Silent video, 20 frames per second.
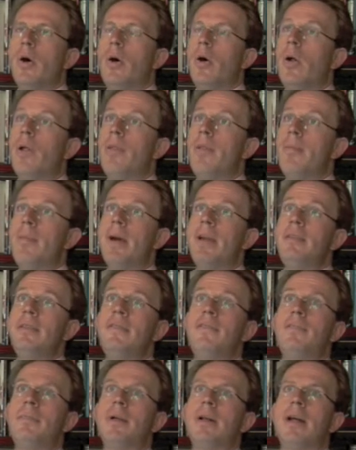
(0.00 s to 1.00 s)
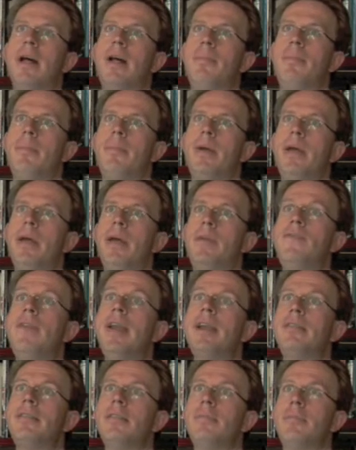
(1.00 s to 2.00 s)
or they might even become
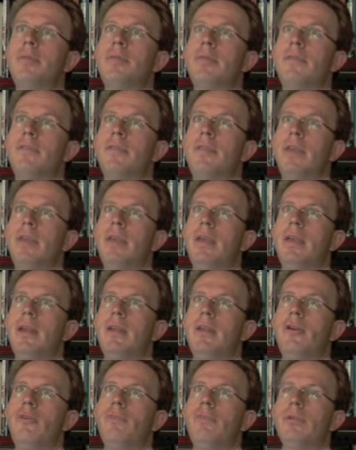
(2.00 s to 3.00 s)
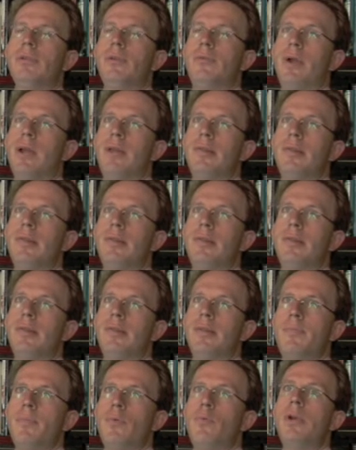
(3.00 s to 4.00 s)
victims of the global crisis,
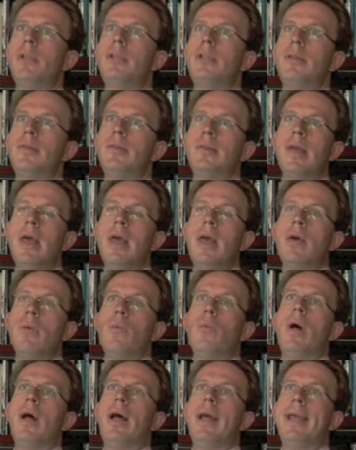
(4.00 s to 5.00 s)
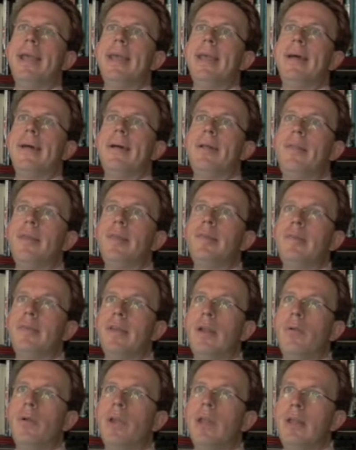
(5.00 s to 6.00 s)
which is why this
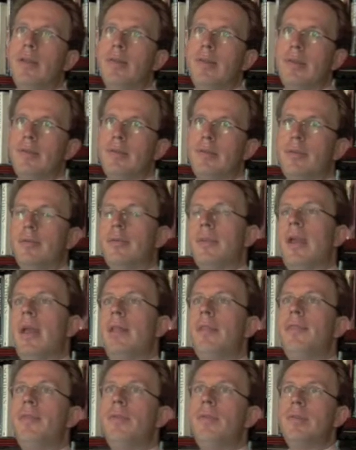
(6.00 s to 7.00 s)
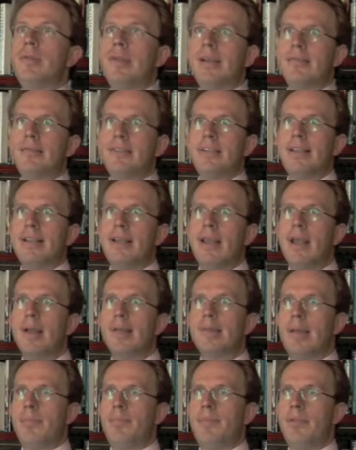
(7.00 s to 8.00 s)
theory is just enthusiastically
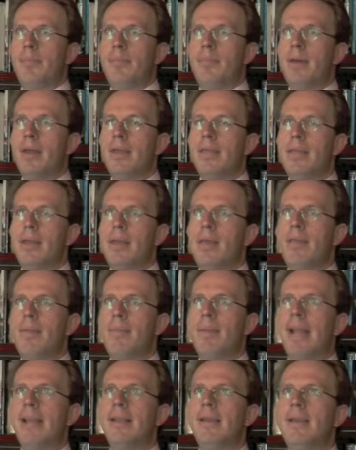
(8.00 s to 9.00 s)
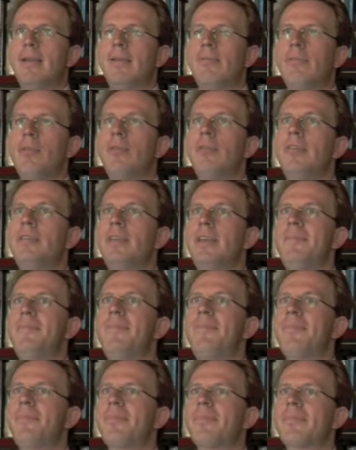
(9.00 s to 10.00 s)
accepted by the banking community.
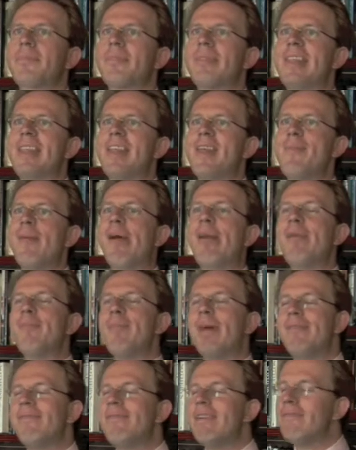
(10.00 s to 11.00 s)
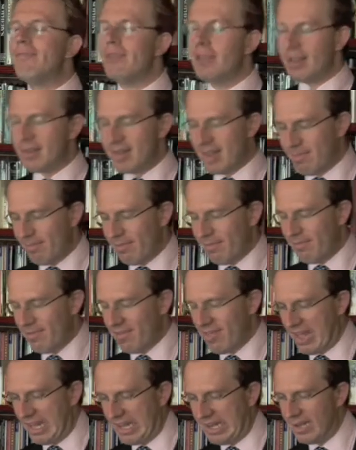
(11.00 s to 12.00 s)
My favorite example for
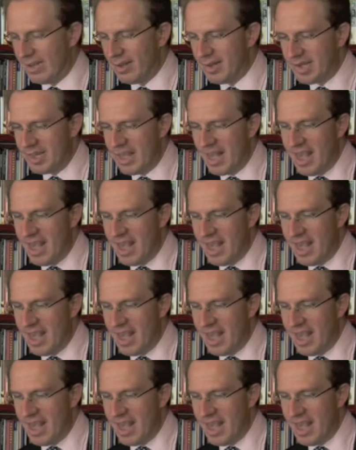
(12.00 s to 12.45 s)
that is